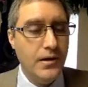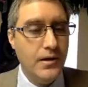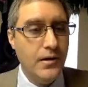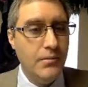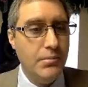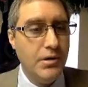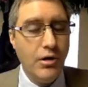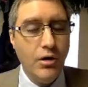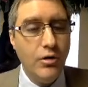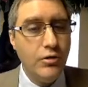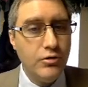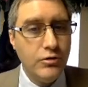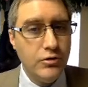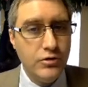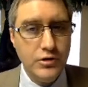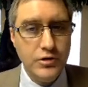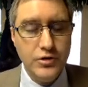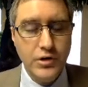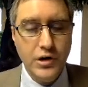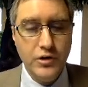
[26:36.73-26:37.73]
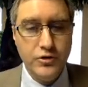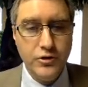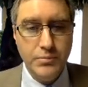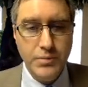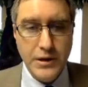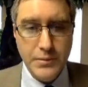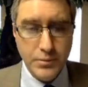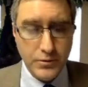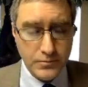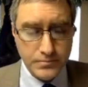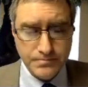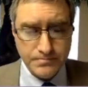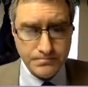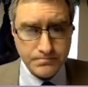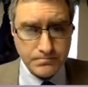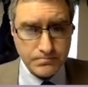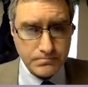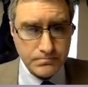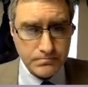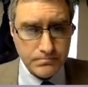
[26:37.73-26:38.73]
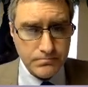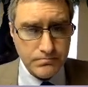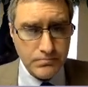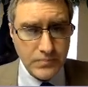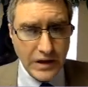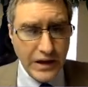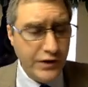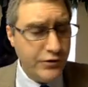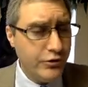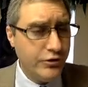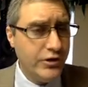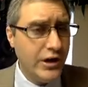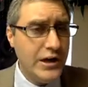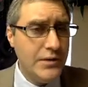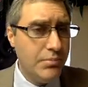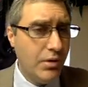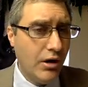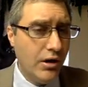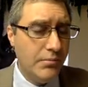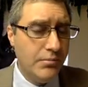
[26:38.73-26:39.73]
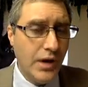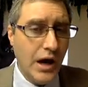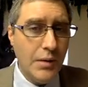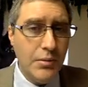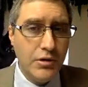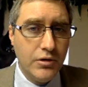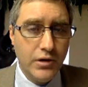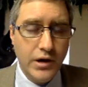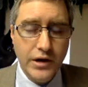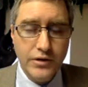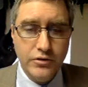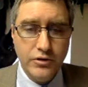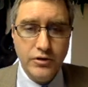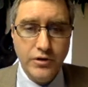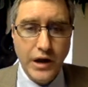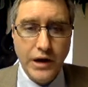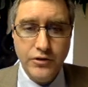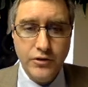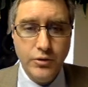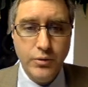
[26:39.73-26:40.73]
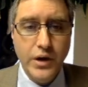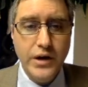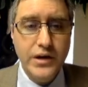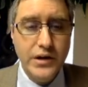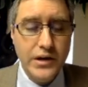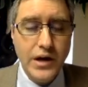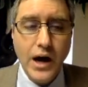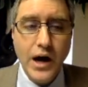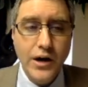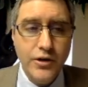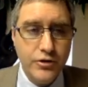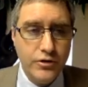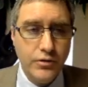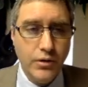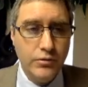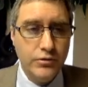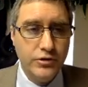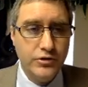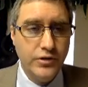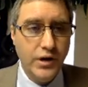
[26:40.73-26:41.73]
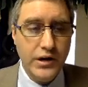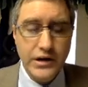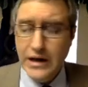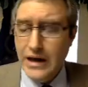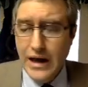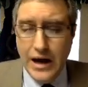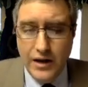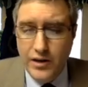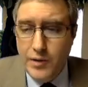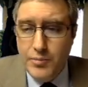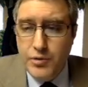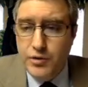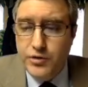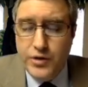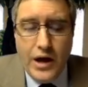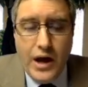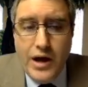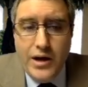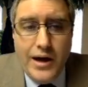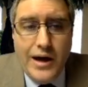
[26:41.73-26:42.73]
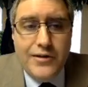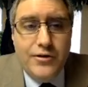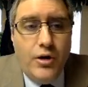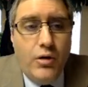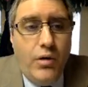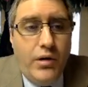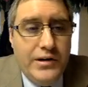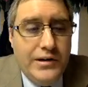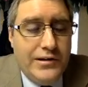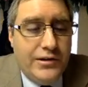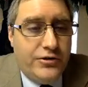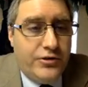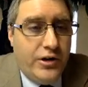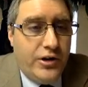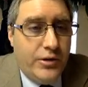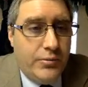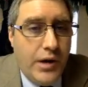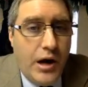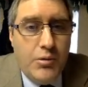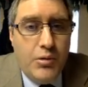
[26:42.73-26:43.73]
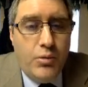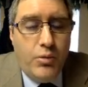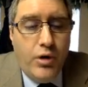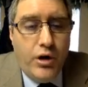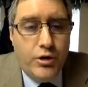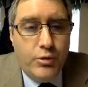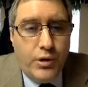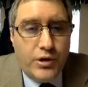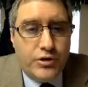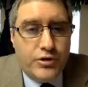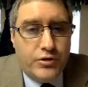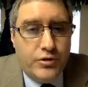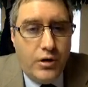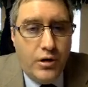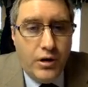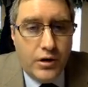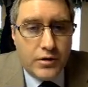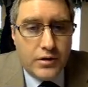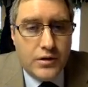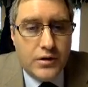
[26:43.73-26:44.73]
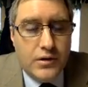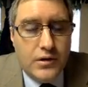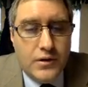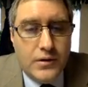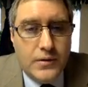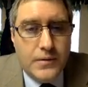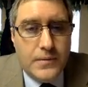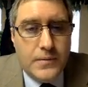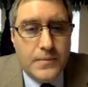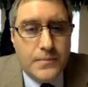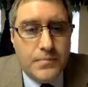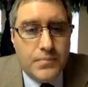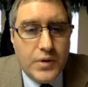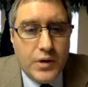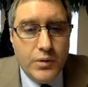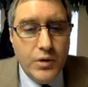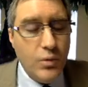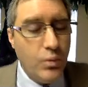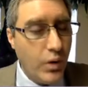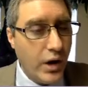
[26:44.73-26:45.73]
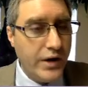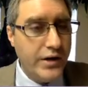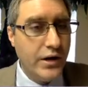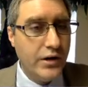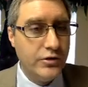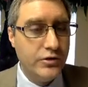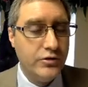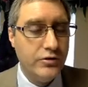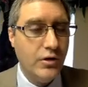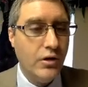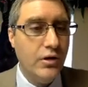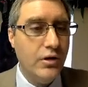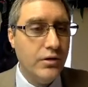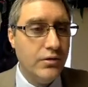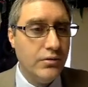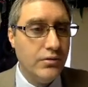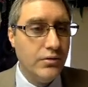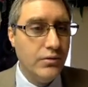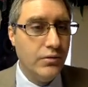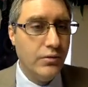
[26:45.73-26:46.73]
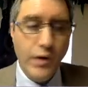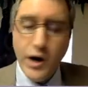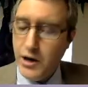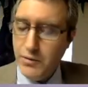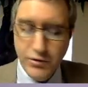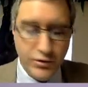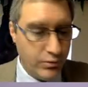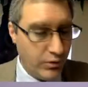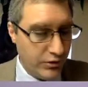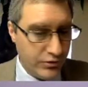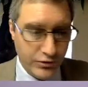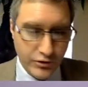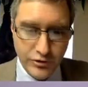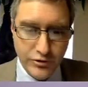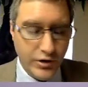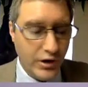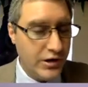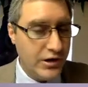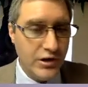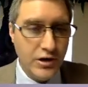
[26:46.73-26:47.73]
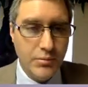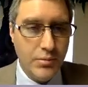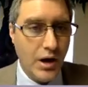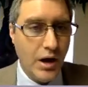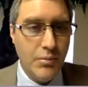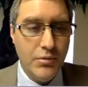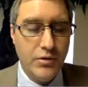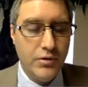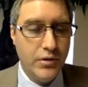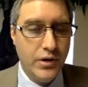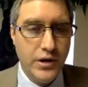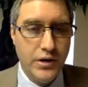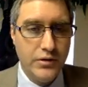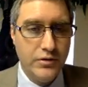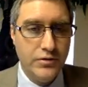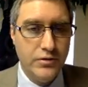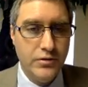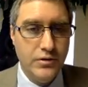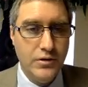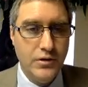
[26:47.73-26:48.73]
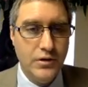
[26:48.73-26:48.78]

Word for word: But I also suggest to people and you take part in Bible classes as a way to guide your own study. A lot of people say, I, I know I need to study the Bible, where do I start? Well, why not start right with what you're studying in your Bible class?